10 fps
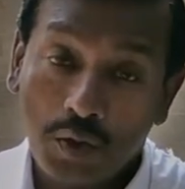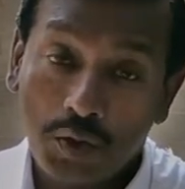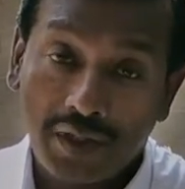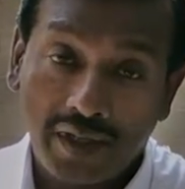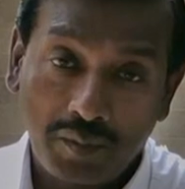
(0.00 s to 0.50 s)

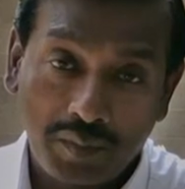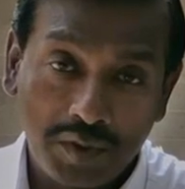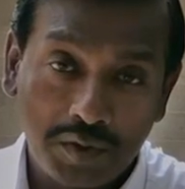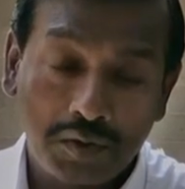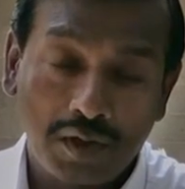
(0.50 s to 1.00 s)
Is it not a
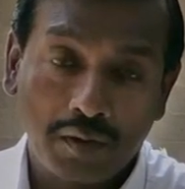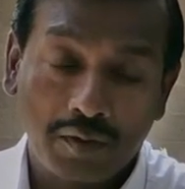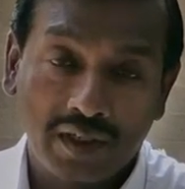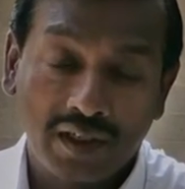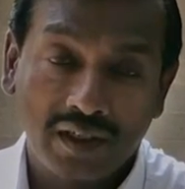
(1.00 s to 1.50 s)
great
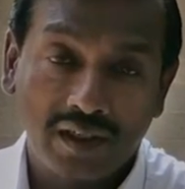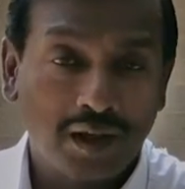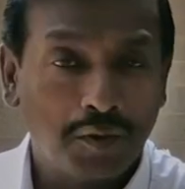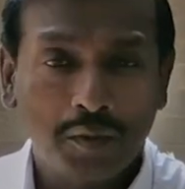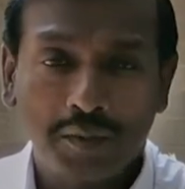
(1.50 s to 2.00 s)
joy
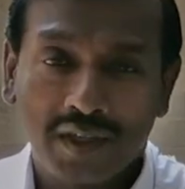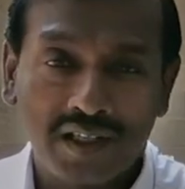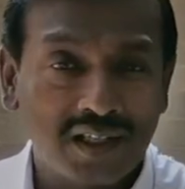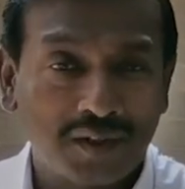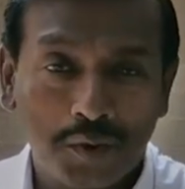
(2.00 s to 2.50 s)
when
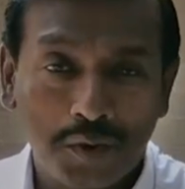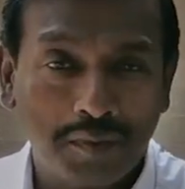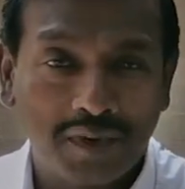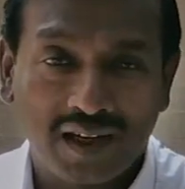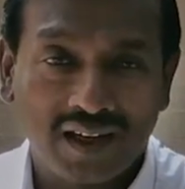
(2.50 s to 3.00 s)
we
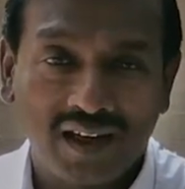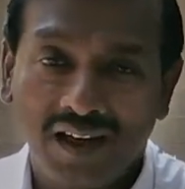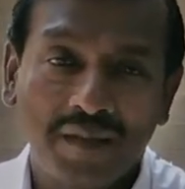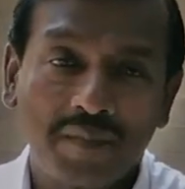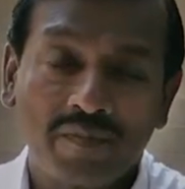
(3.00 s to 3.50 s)
realize His
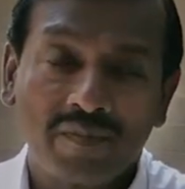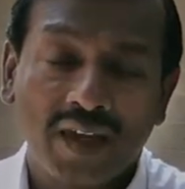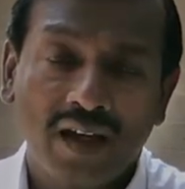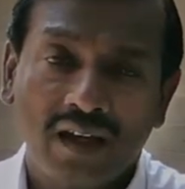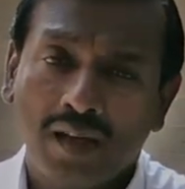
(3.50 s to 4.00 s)
guidance?
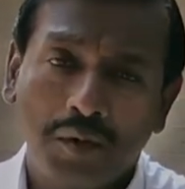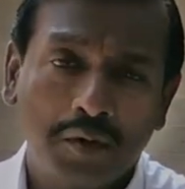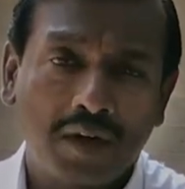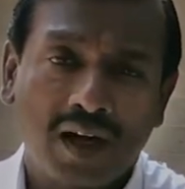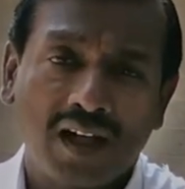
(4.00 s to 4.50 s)

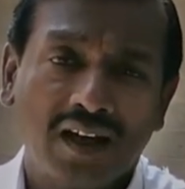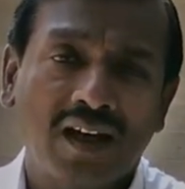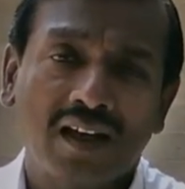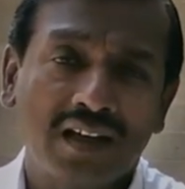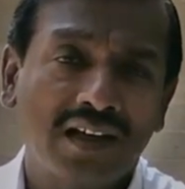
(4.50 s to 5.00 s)
He
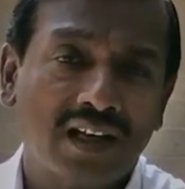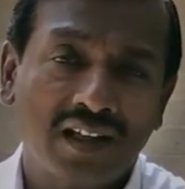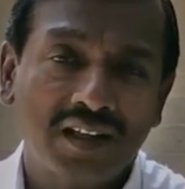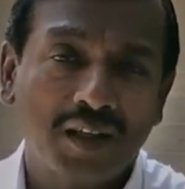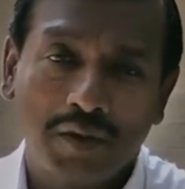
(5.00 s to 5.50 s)
teaches
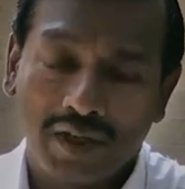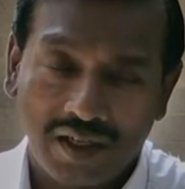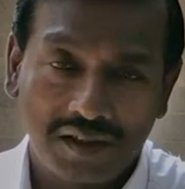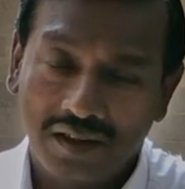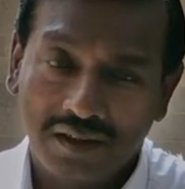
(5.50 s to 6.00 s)
us a
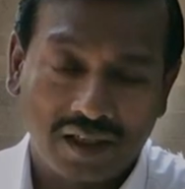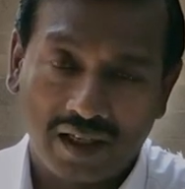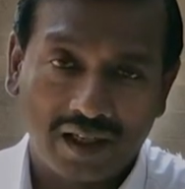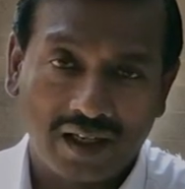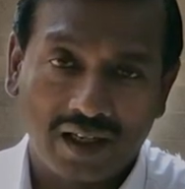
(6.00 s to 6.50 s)
beautiful
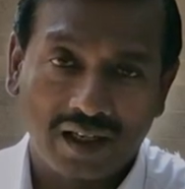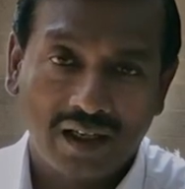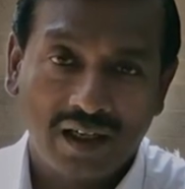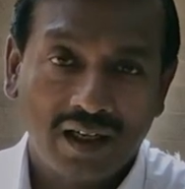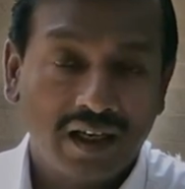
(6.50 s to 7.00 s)
thing
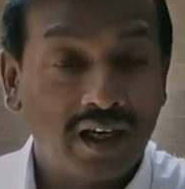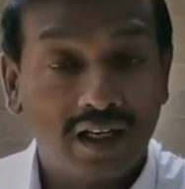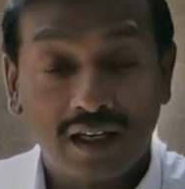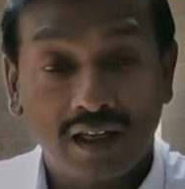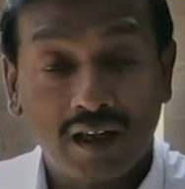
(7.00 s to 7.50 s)

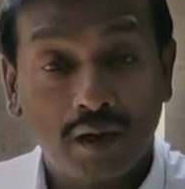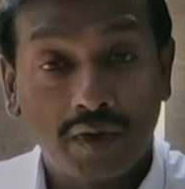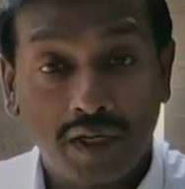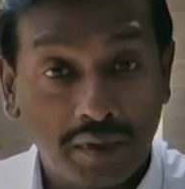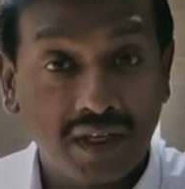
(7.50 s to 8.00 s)
because
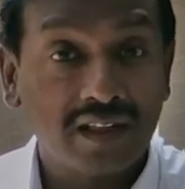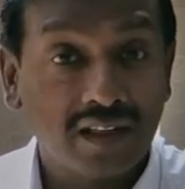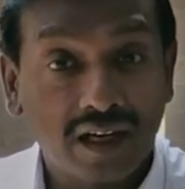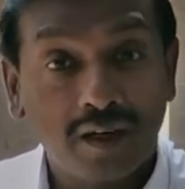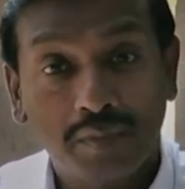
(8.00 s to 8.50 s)
He
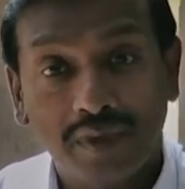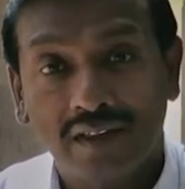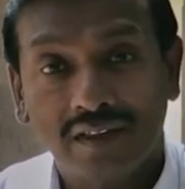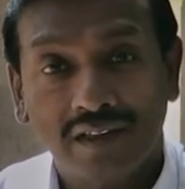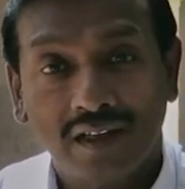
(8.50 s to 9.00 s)
is our
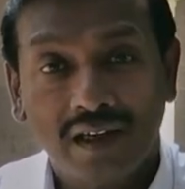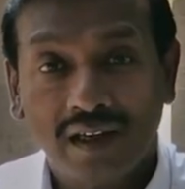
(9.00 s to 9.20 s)
Father.